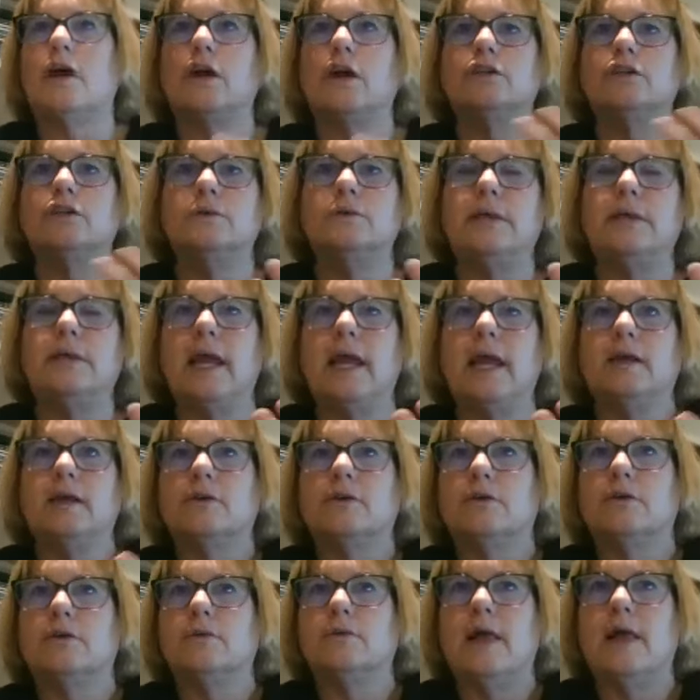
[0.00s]
Are you gay? Are
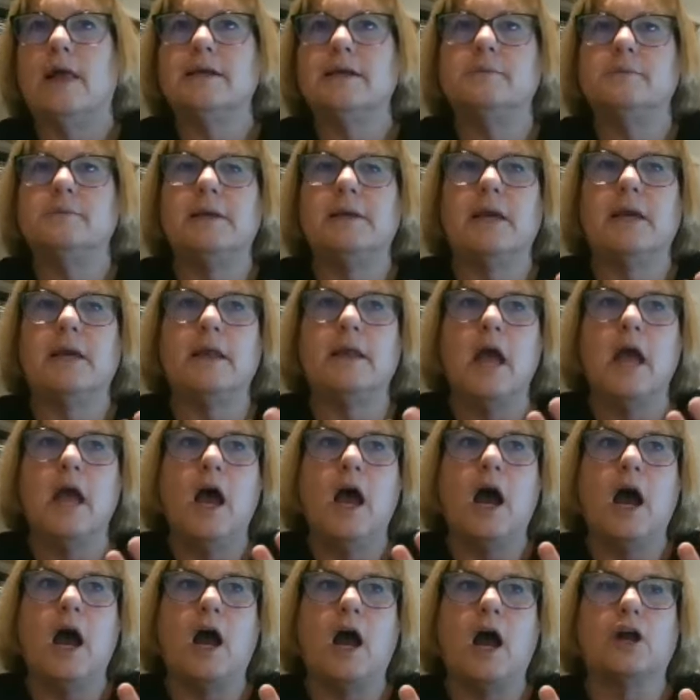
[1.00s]
you lesbian?
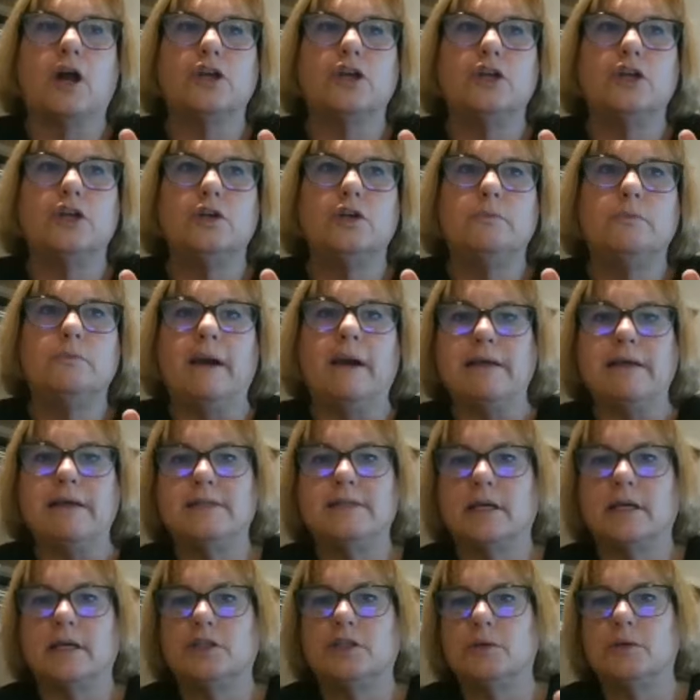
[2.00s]
Are you
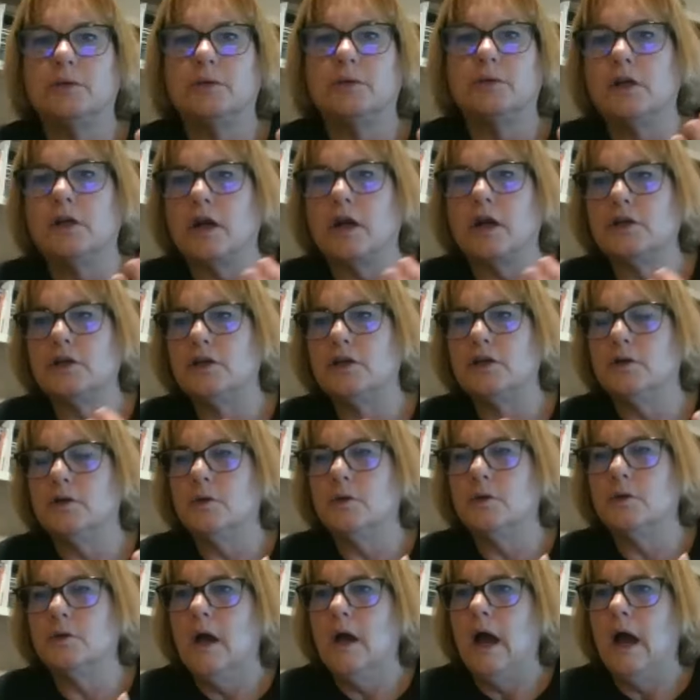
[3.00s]
bisexual? Are
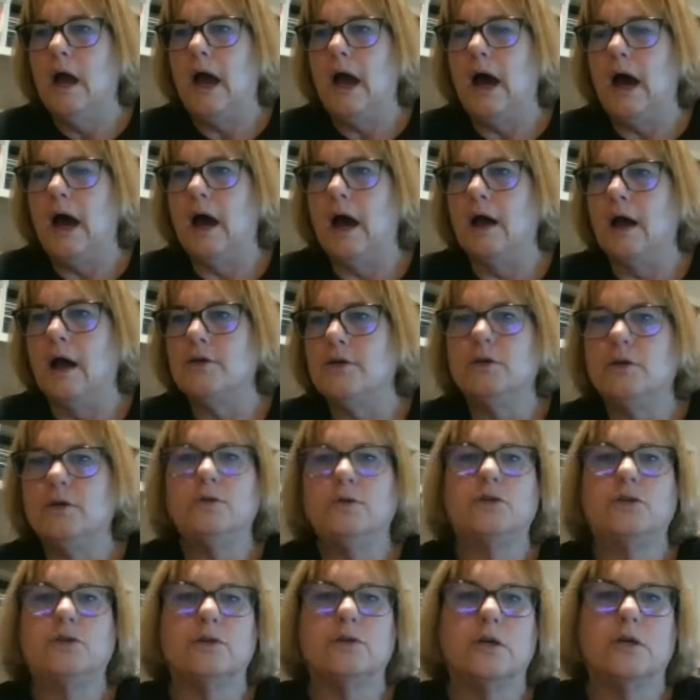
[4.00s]
you
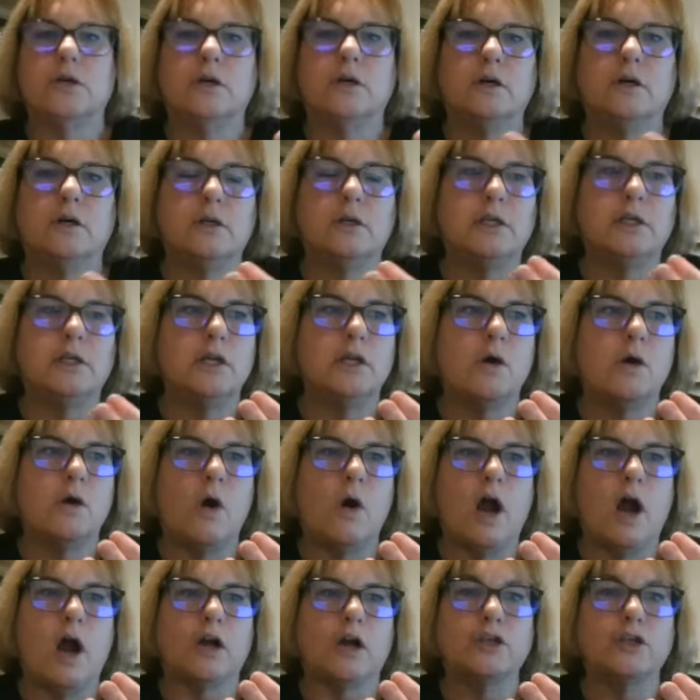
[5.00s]
neutral?
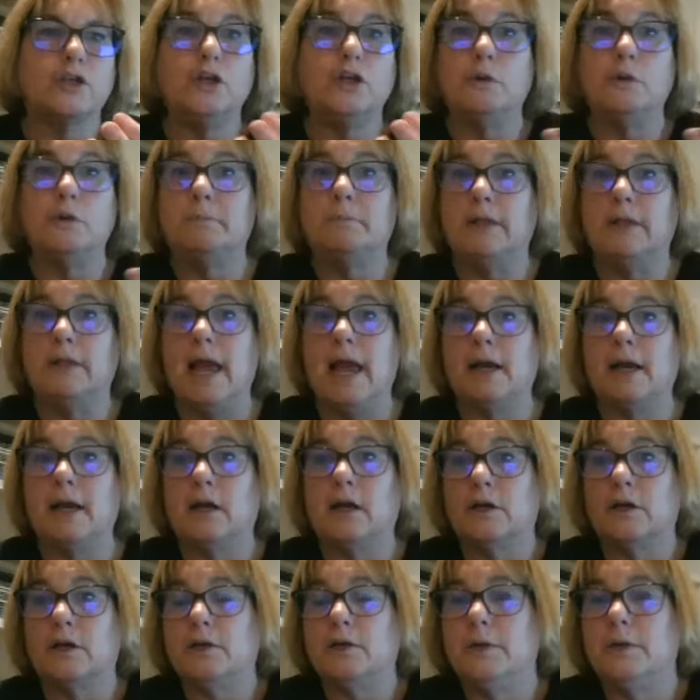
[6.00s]
Are you Black?
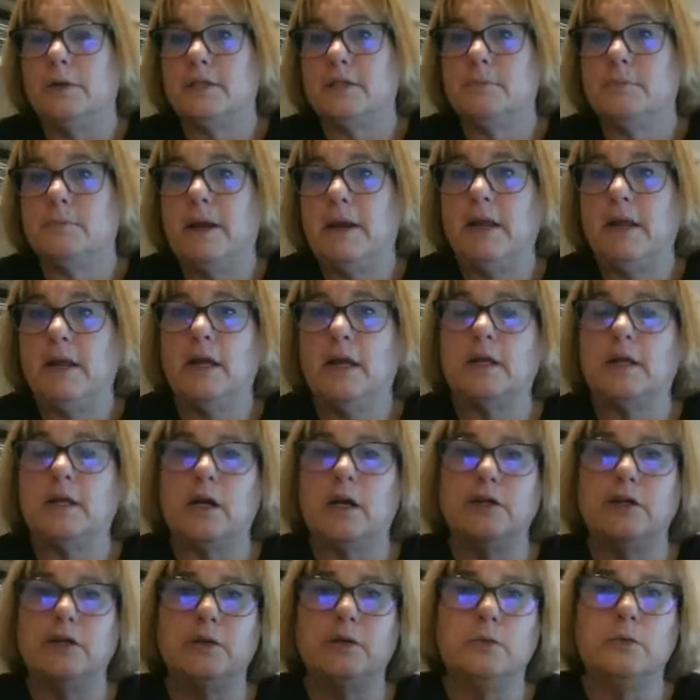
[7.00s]
Are you Hispanic?
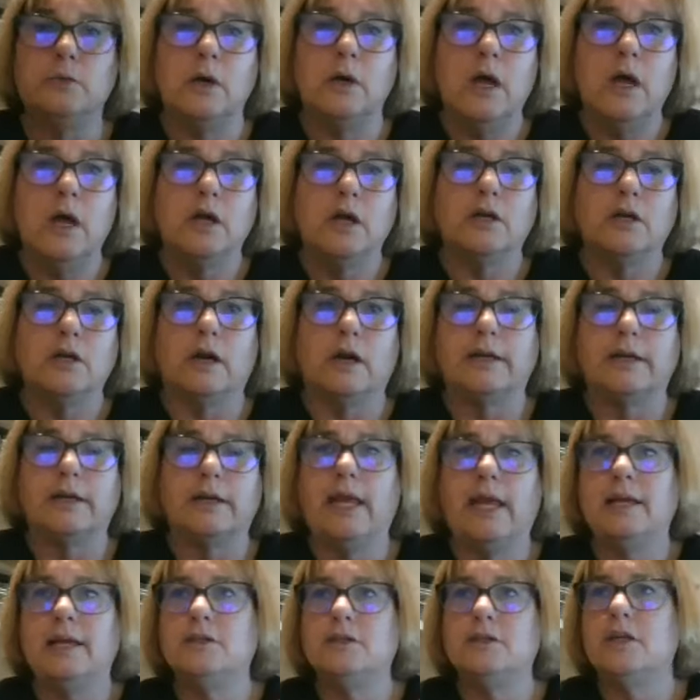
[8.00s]
Are you
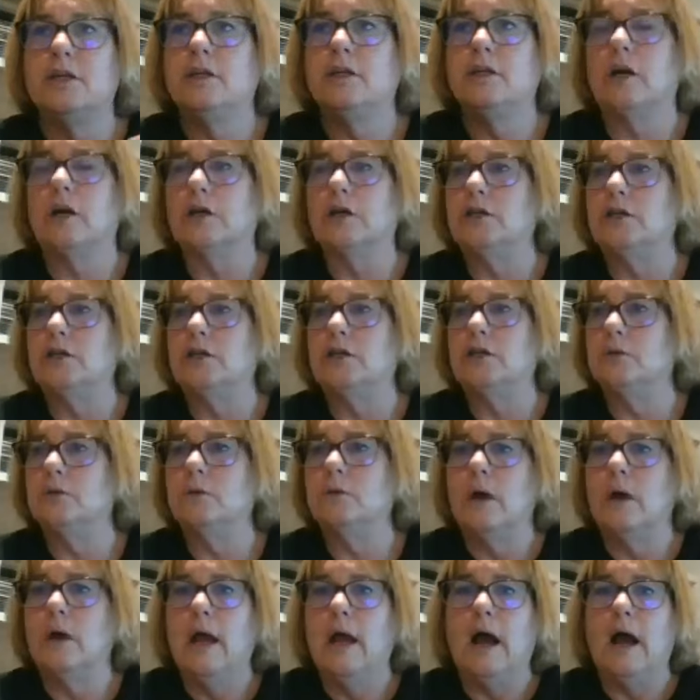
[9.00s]
Caucasian? Are
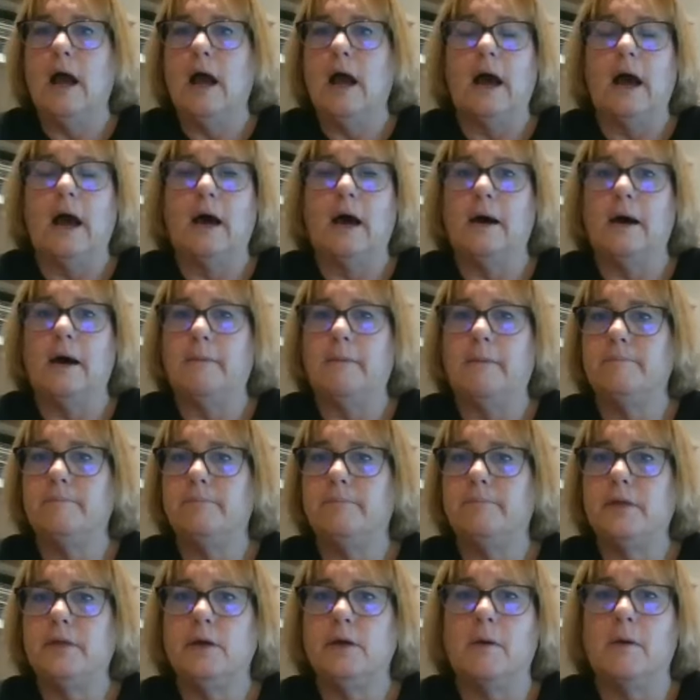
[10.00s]
you
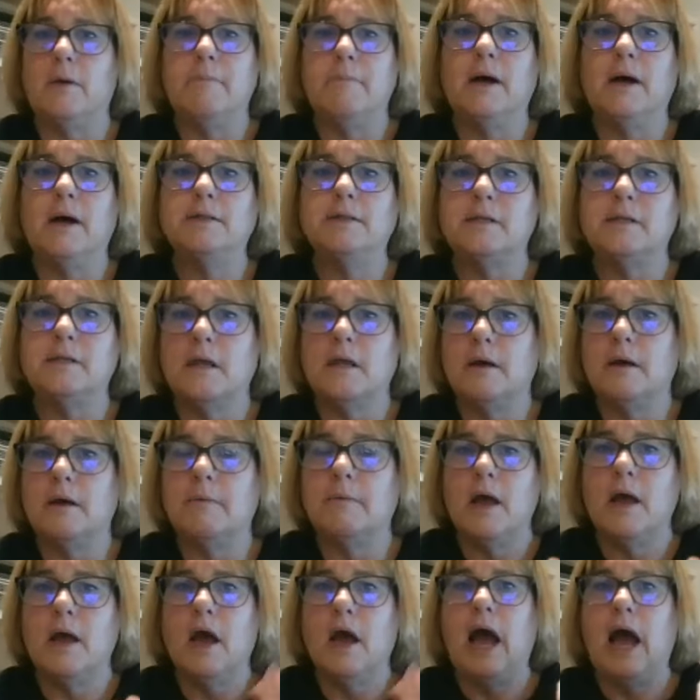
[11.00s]

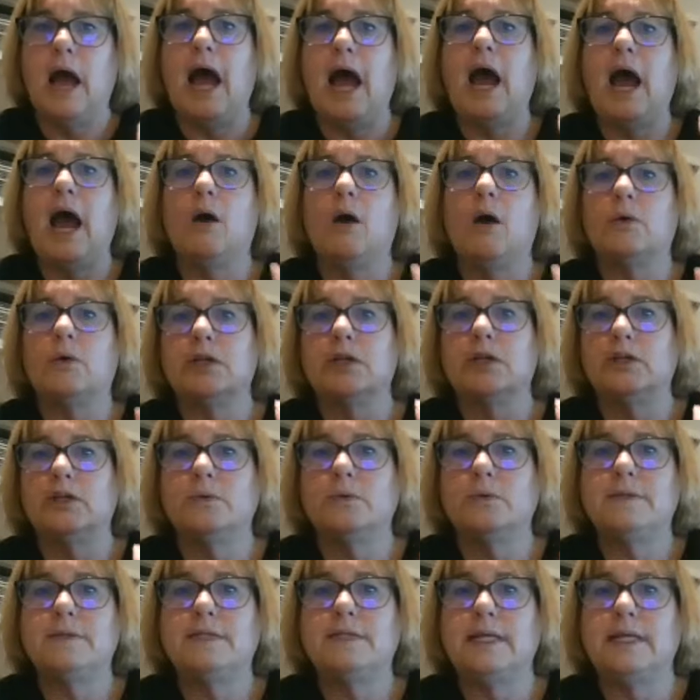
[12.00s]
Muslim? How are
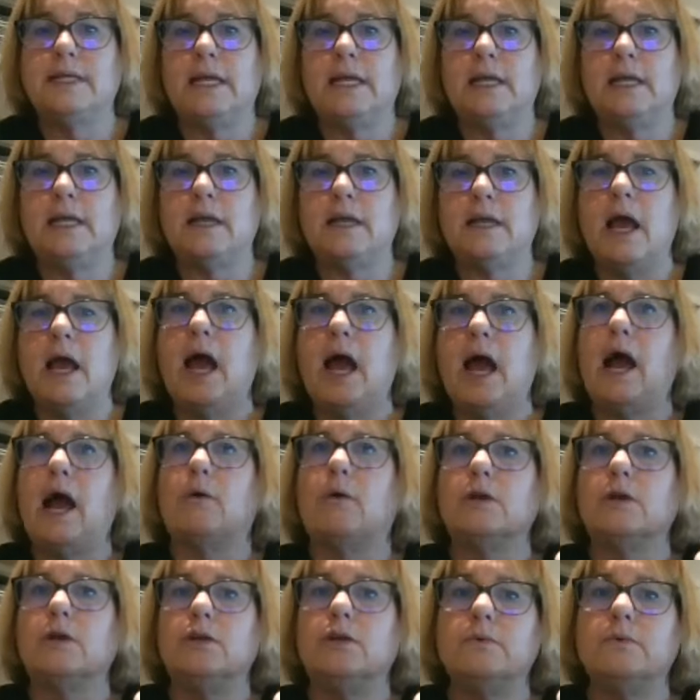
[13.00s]
you seen? How
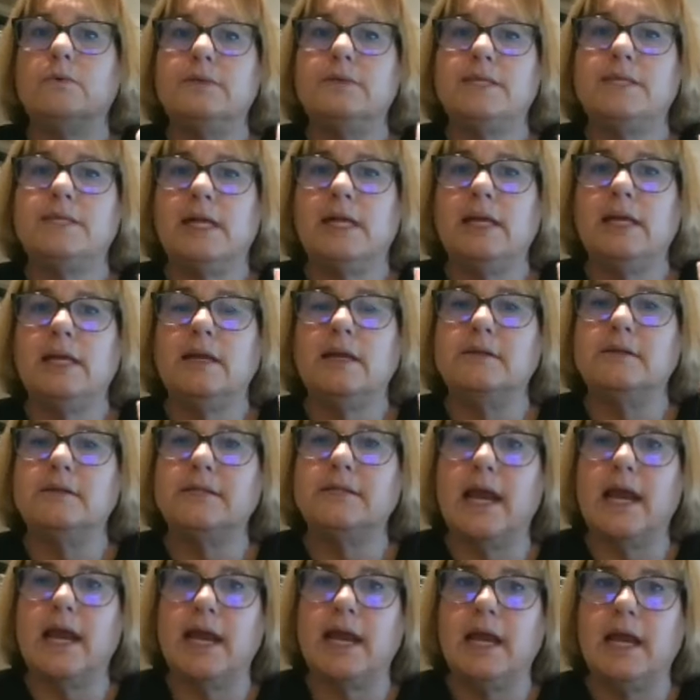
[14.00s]
are you seen as
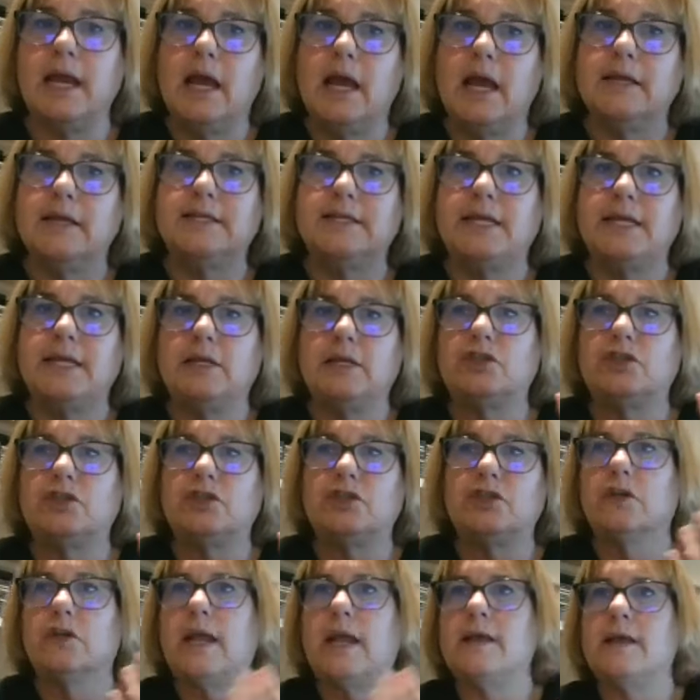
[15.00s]
a
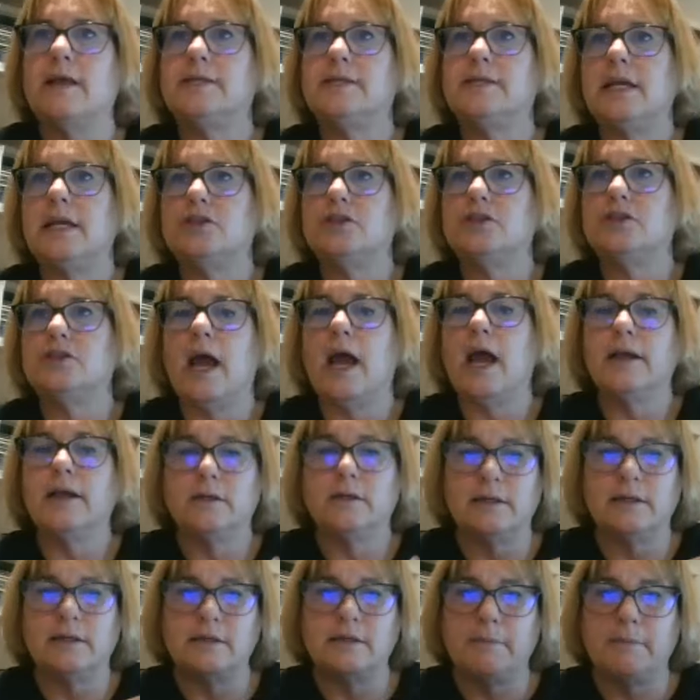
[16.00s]
teacher, as a
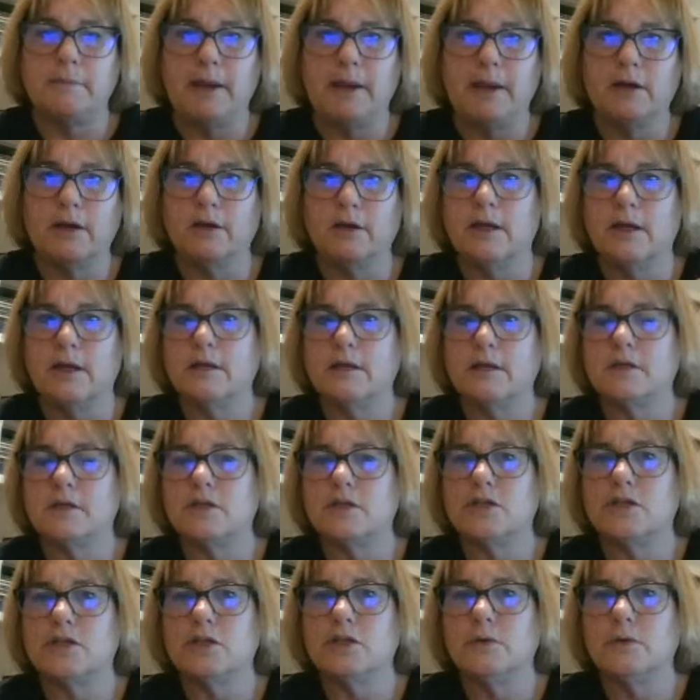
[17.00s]
child, as a parent, as a
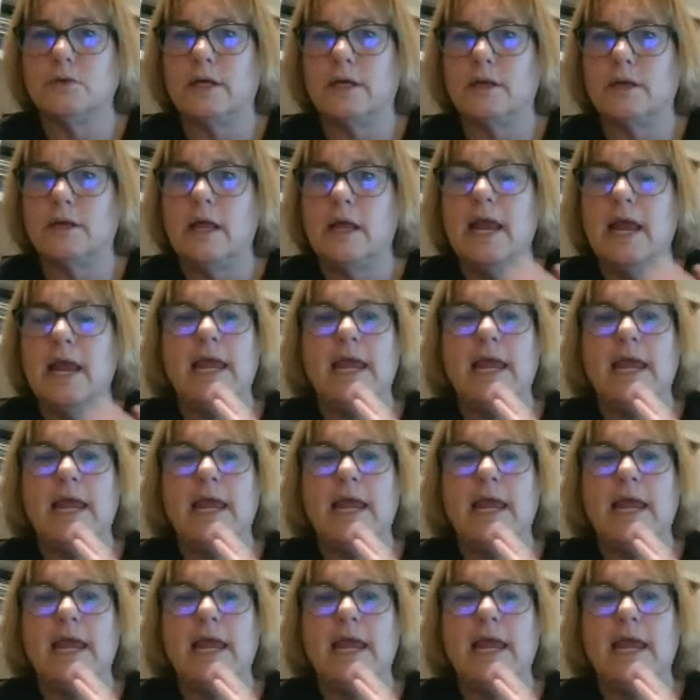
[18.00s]
student?